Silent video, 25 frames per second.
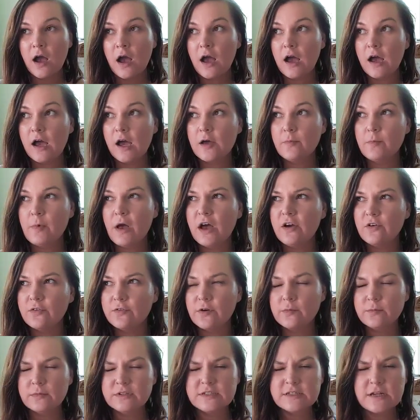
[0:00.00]
Um,
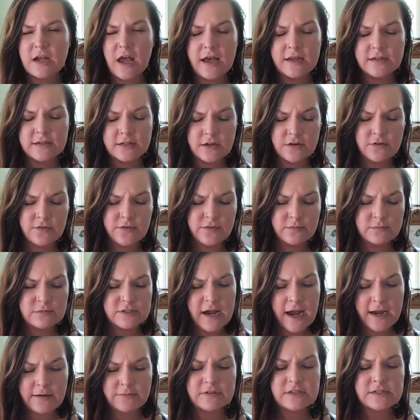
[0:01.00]
from a, a, uh, from
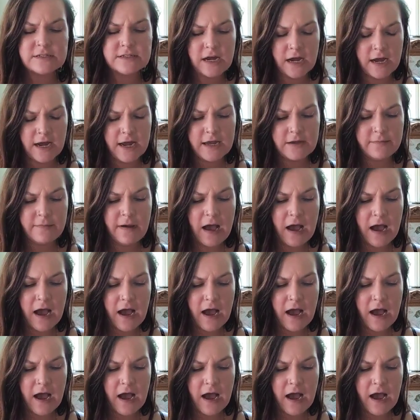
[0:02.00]
time to time,